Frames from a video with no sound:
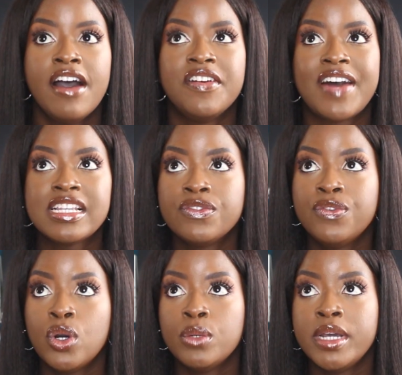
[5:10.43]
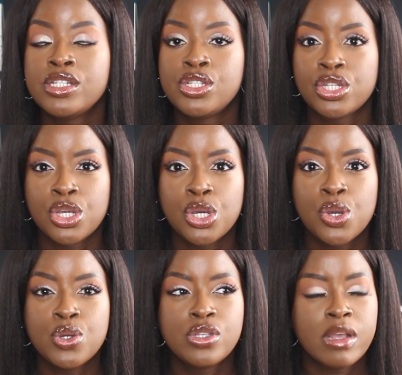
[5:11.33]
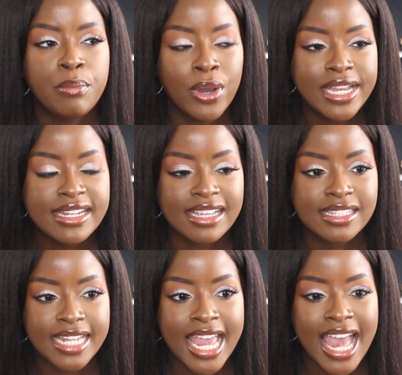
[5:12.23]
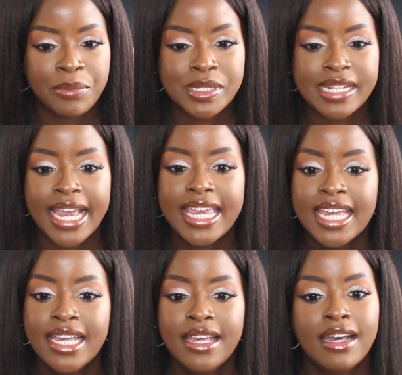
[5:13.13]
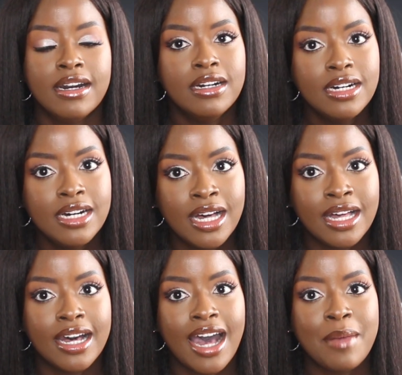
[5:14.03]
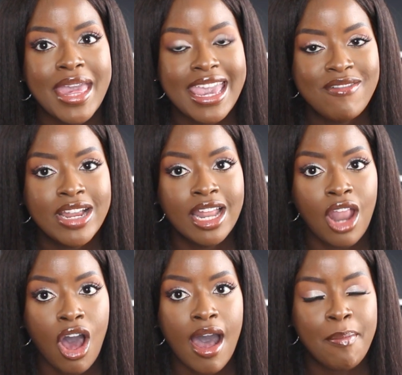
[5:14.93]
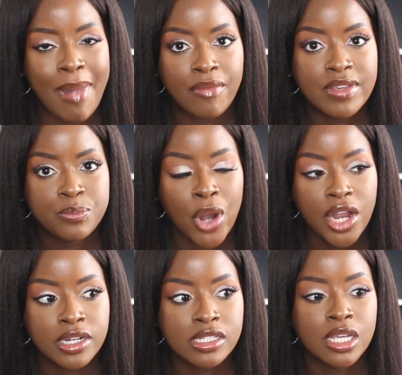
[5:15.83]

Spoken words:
Fast forward to some point last year, I was like, oh, I'm hearing a lot about this product.